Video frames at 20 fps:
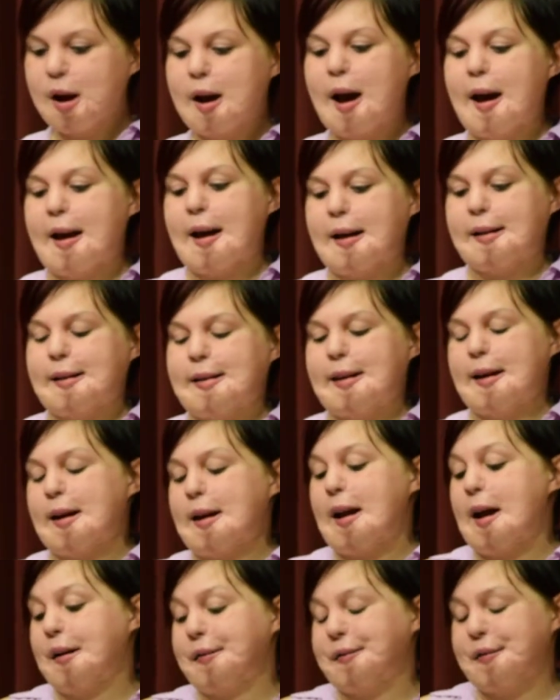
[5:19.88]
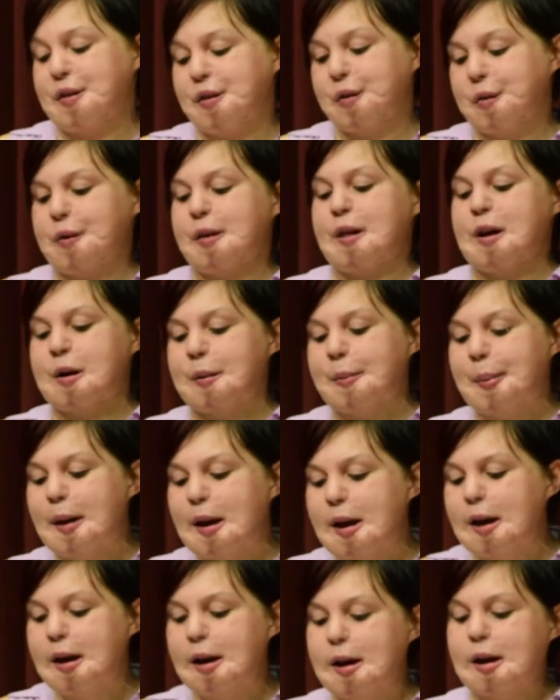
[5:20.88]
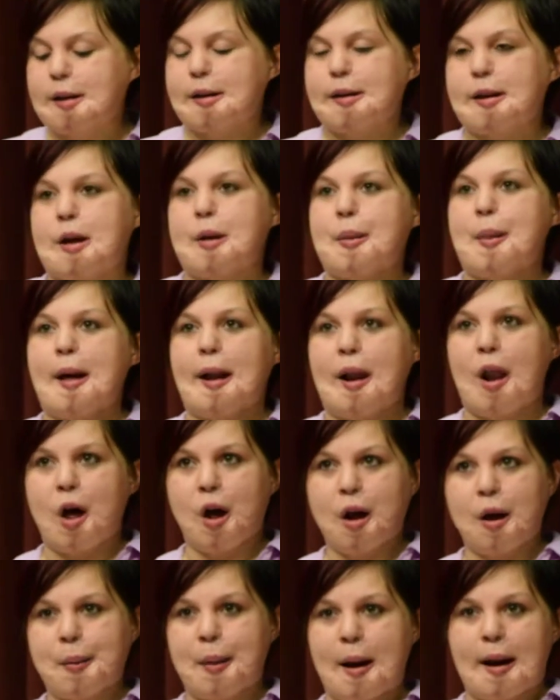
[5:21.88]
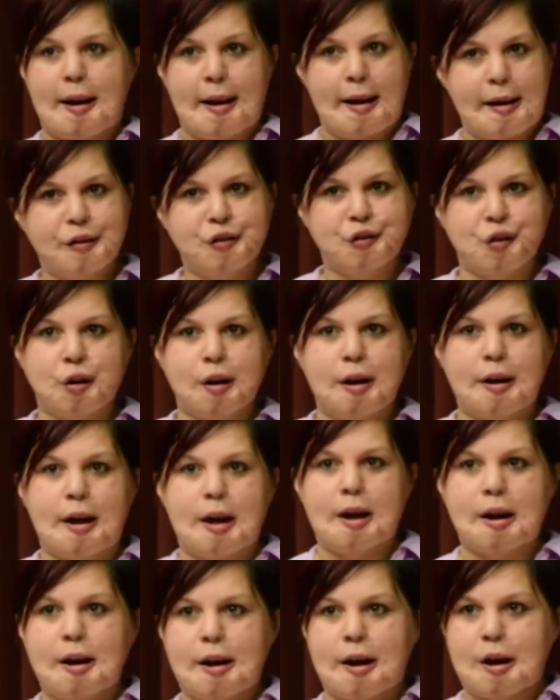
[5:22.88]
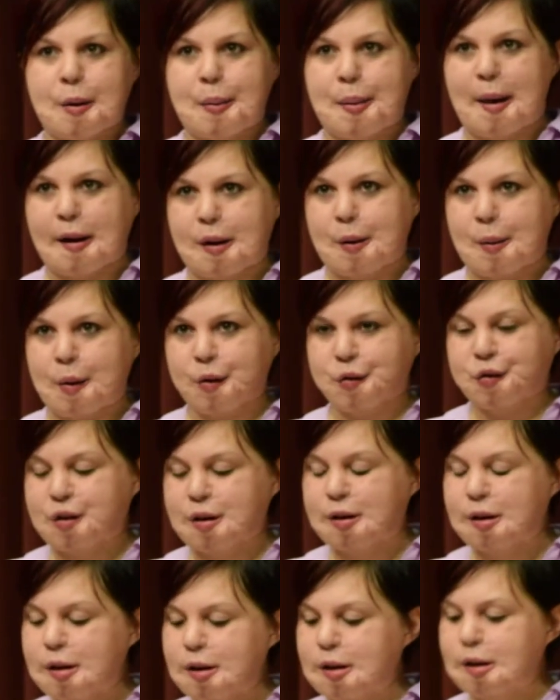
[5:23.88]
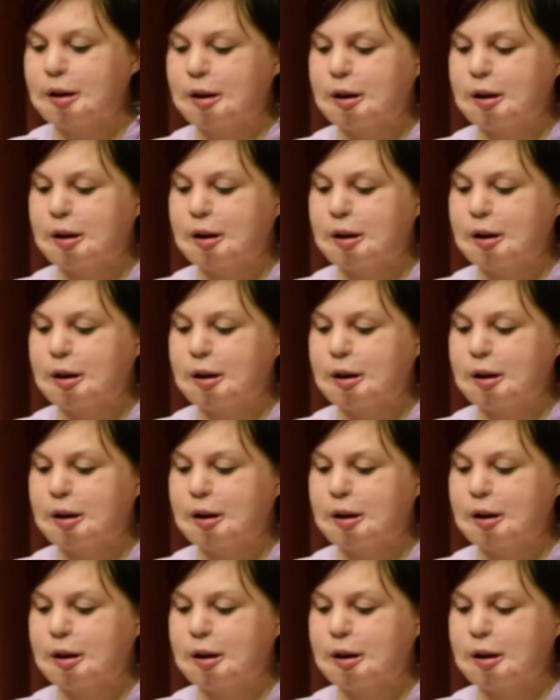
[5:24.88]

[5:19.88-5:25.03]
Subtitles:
I had to take a lot of physical therapy to get my legs strong again, get it back in motion.